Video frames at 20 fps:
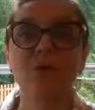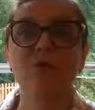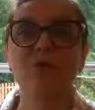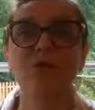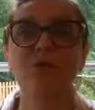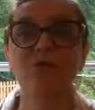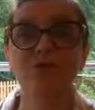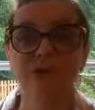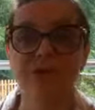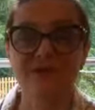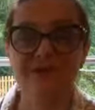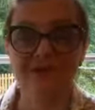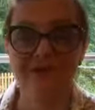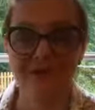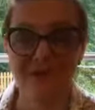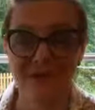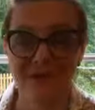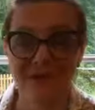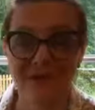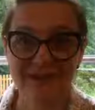rules
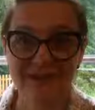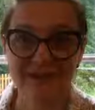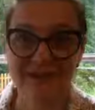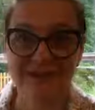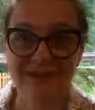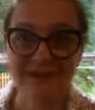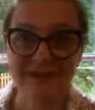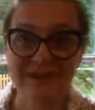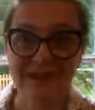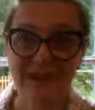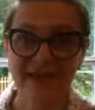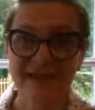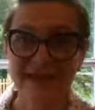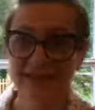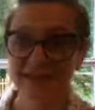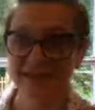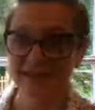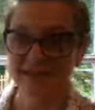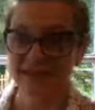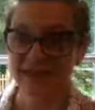in this
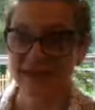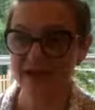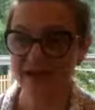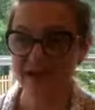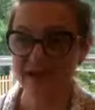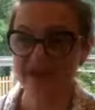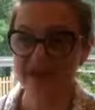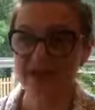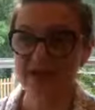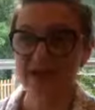exercise.